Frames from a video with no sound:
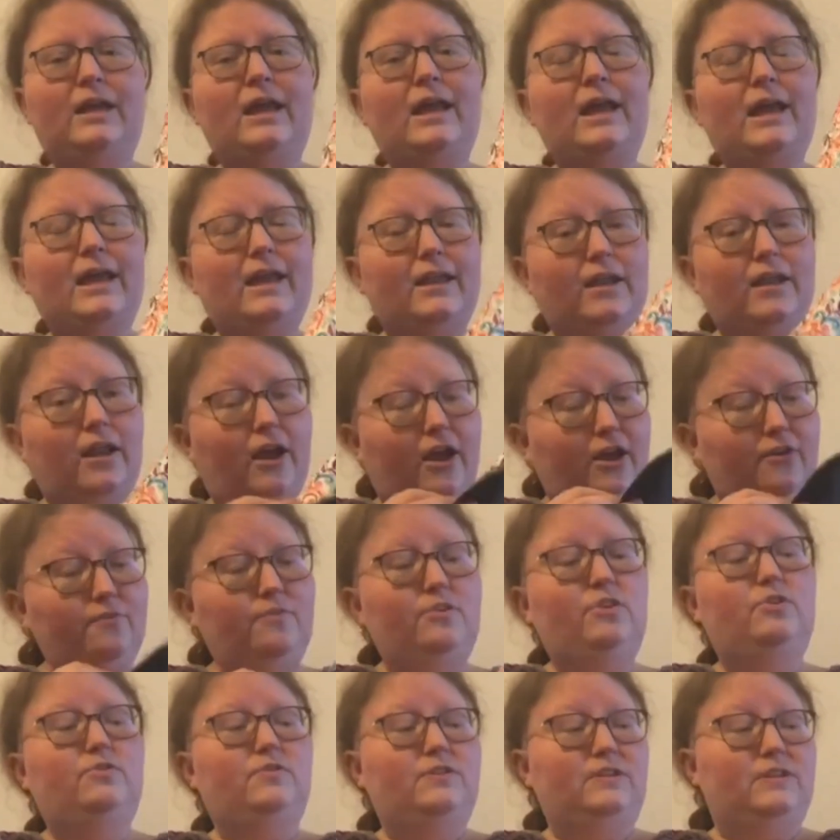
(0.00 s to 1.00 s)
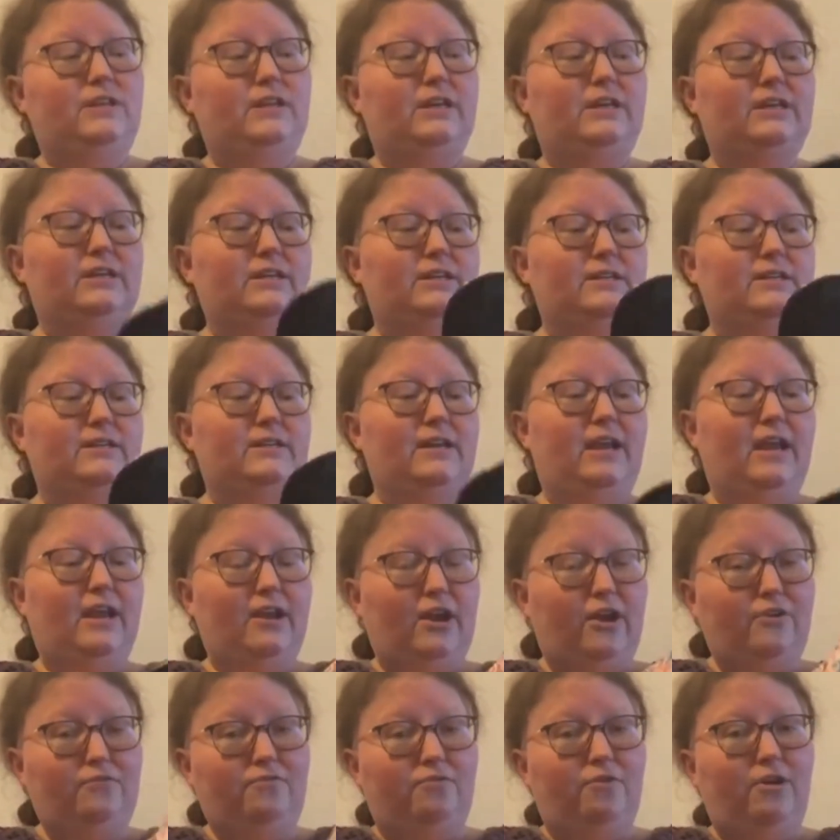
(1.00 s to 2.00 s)
and I've used this, and
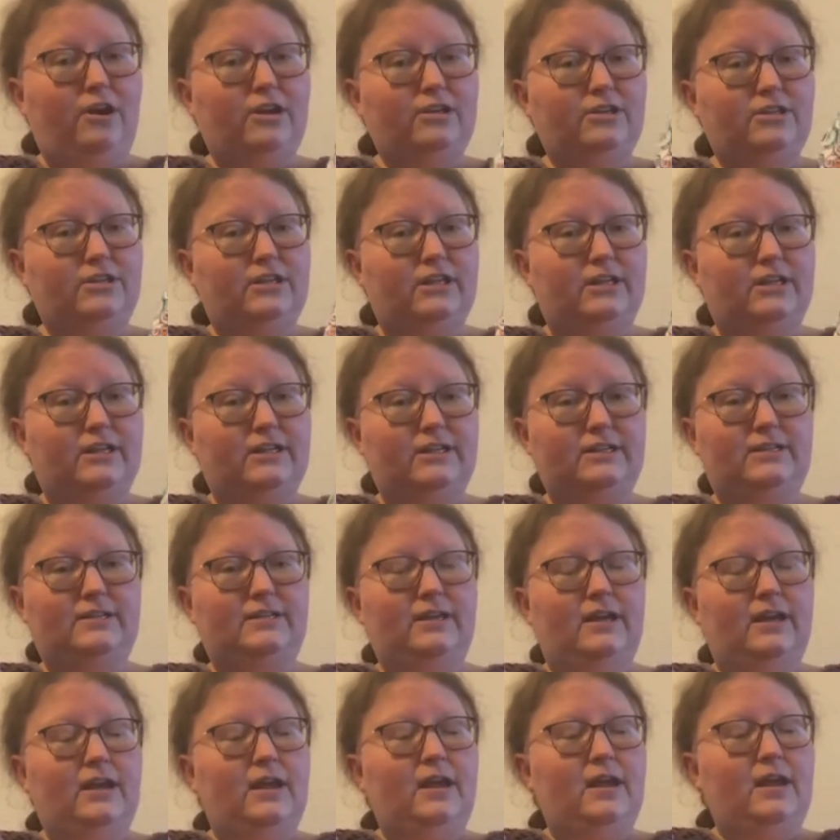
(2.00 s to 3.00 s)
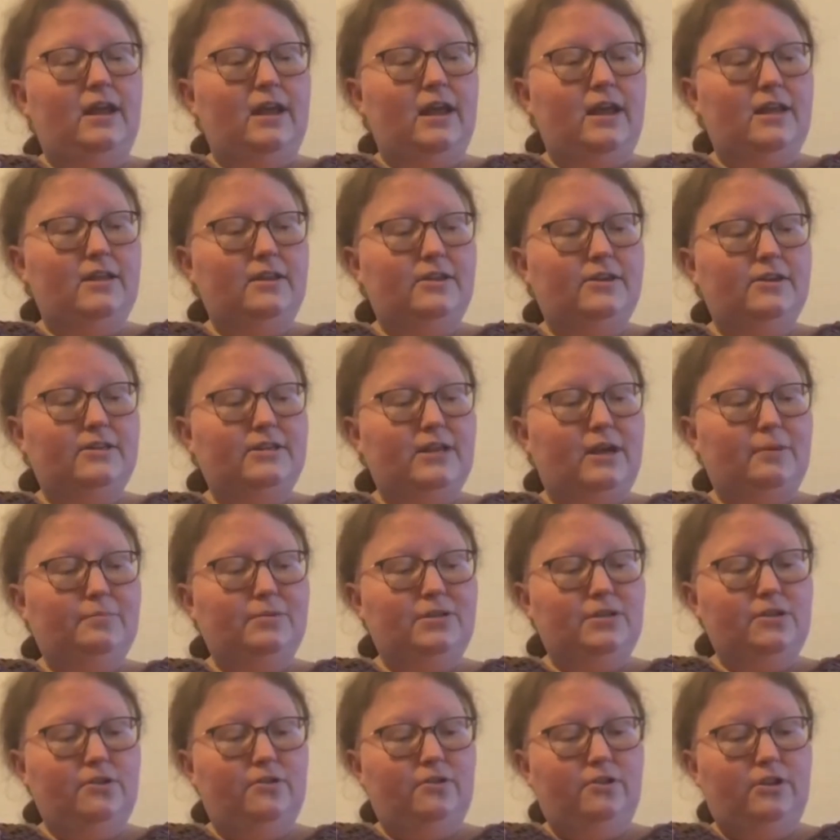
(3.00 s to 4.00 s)
I've washed this, and there's
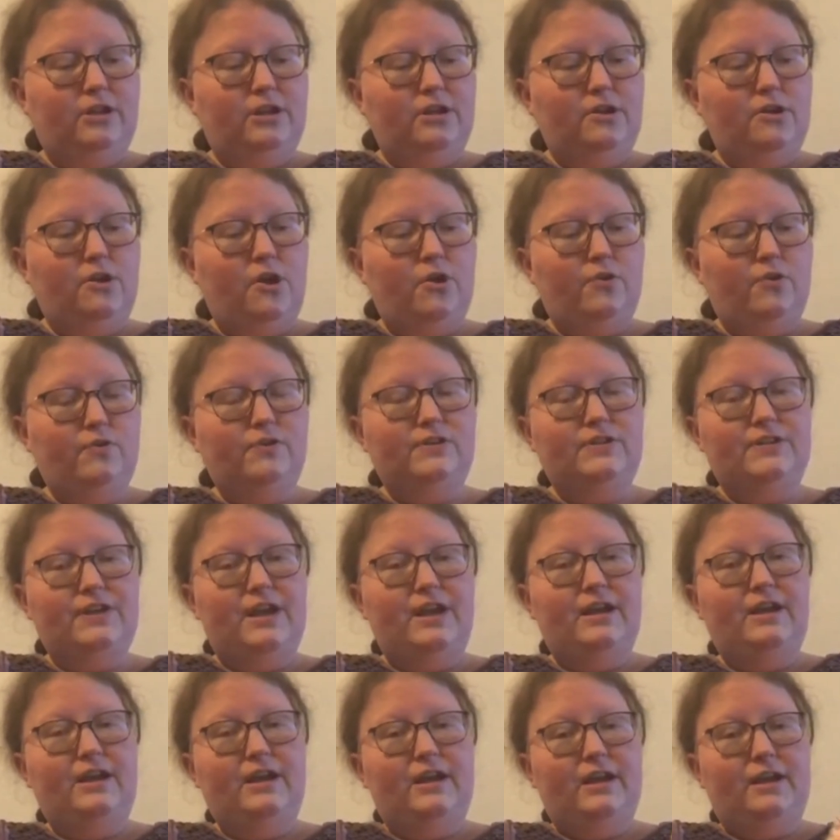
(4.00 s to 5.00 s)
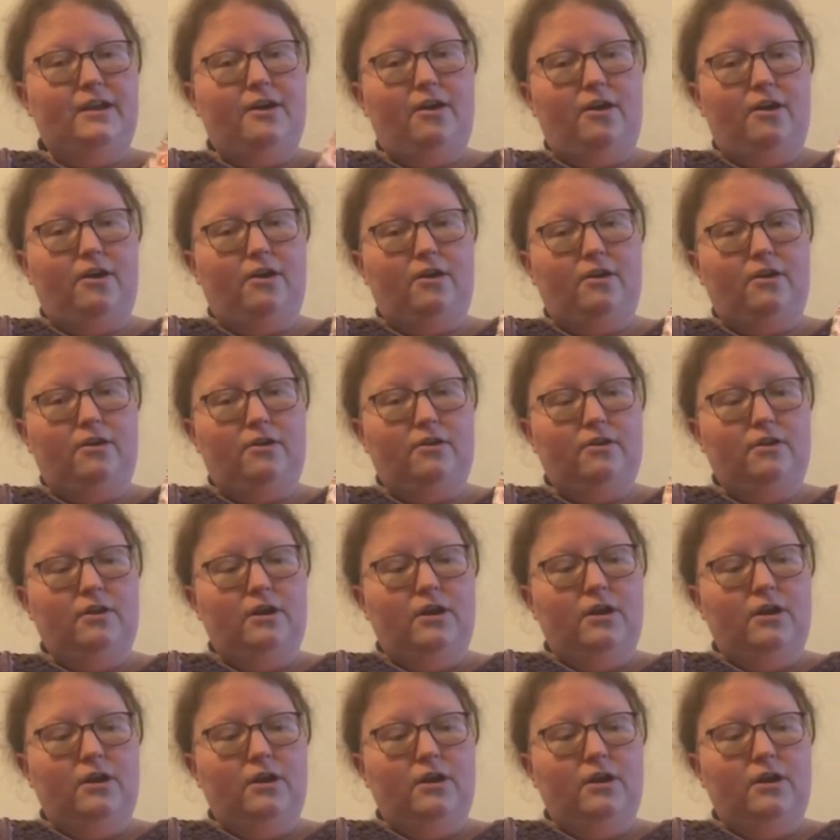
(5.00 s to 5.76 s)
absolutely no staining at all.